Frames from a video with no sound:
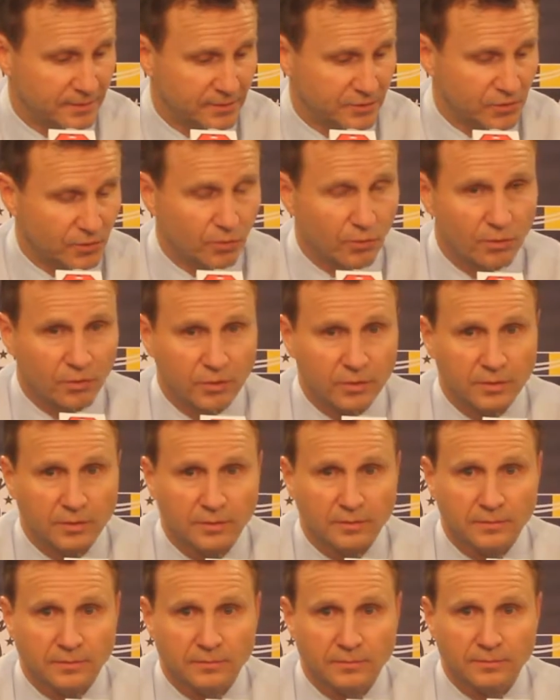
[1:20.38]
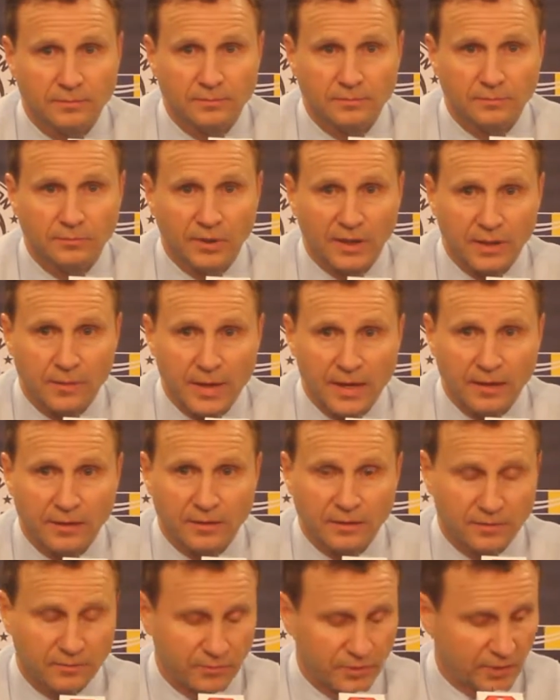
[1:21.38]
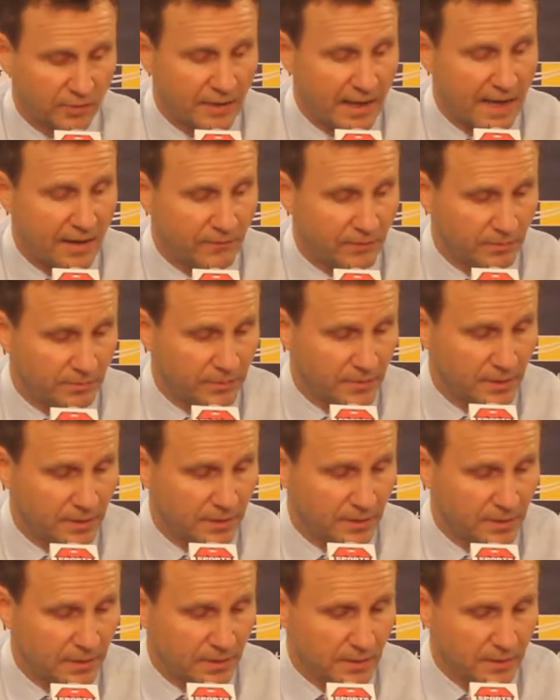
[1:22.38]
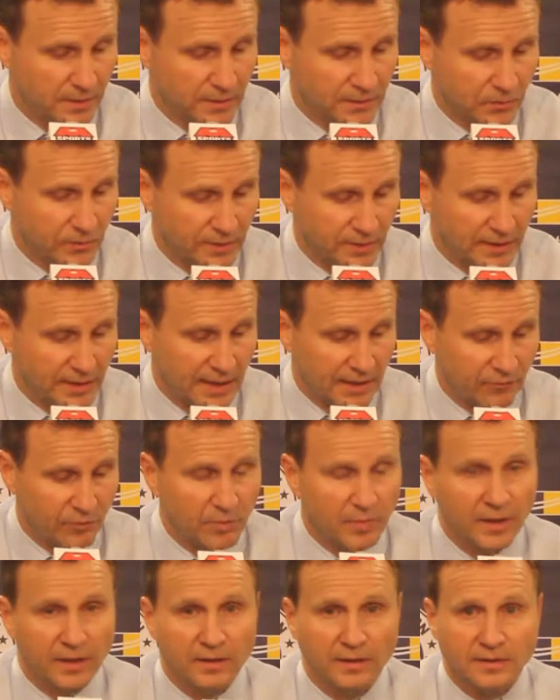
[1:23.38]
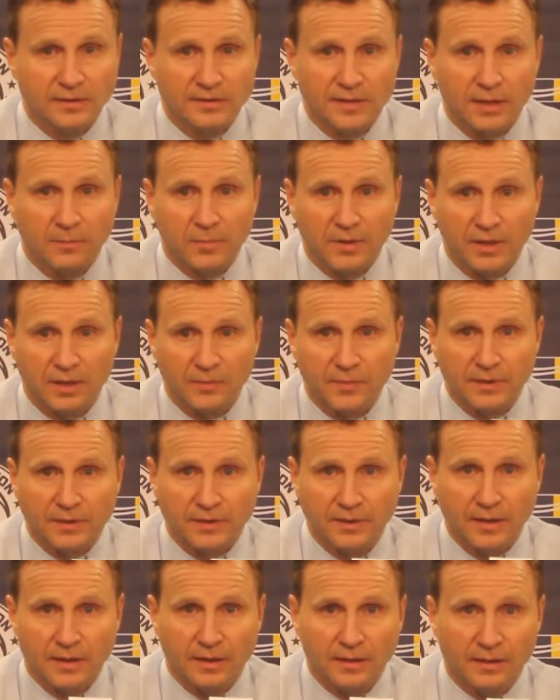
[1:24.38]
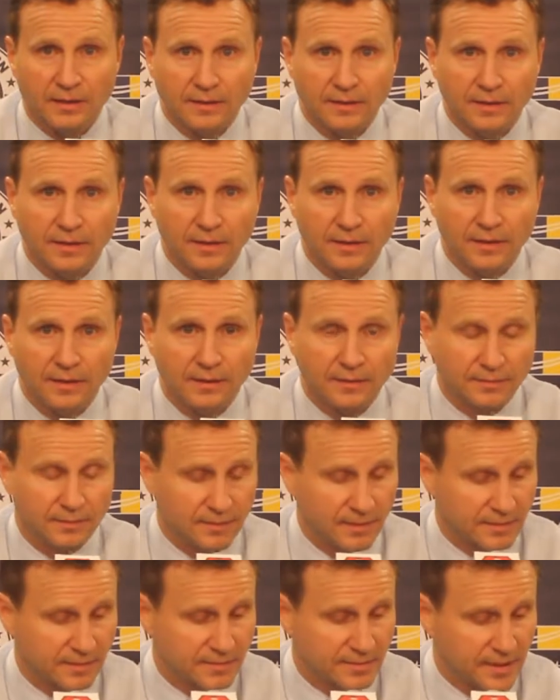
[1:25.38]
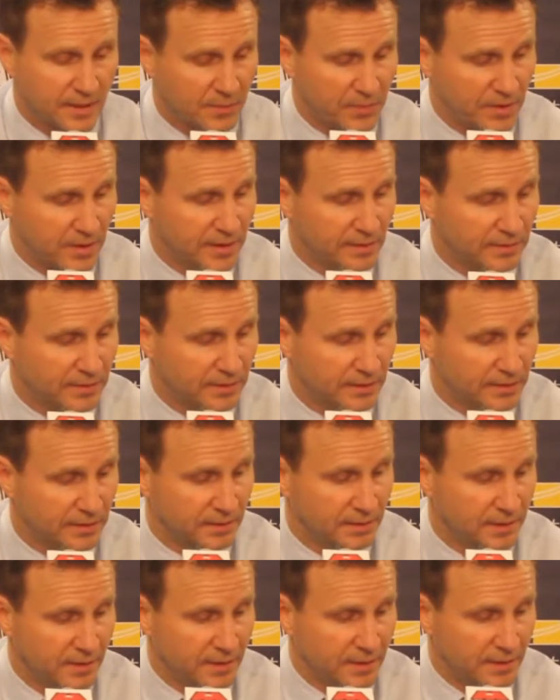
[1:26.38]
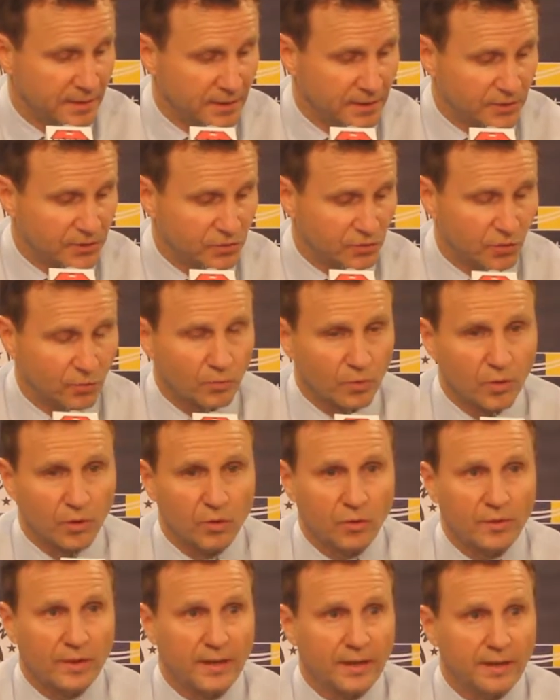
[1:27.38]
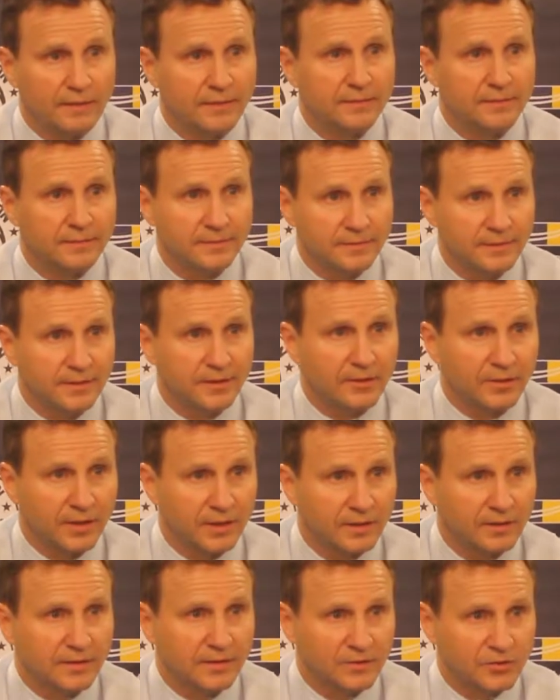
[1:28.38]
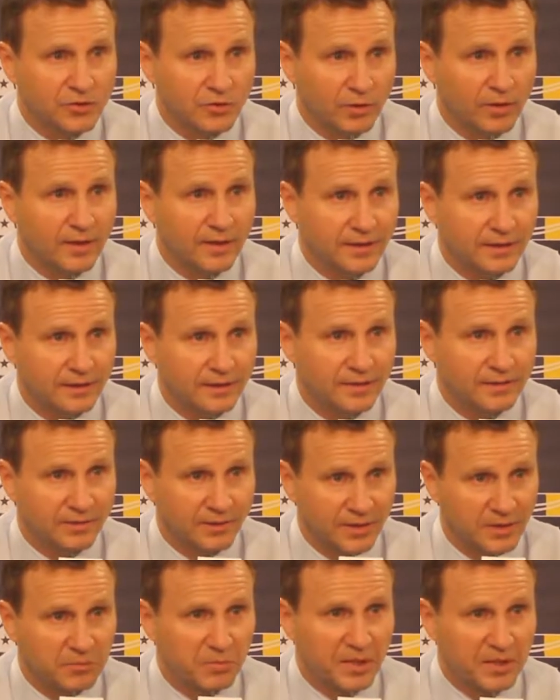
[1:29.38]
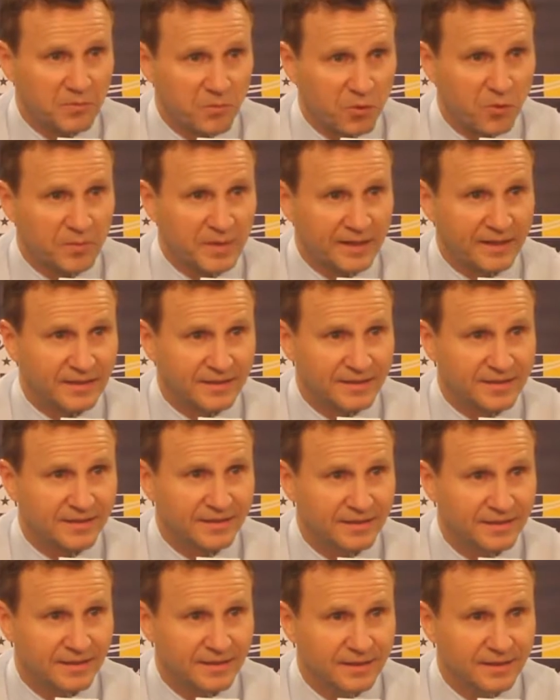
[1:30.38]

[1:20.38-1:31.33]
Scorer, playmaker, we don't have him. So we need everybody to step up and step into a role that they're going to enjoy, because they're going to play more minutes.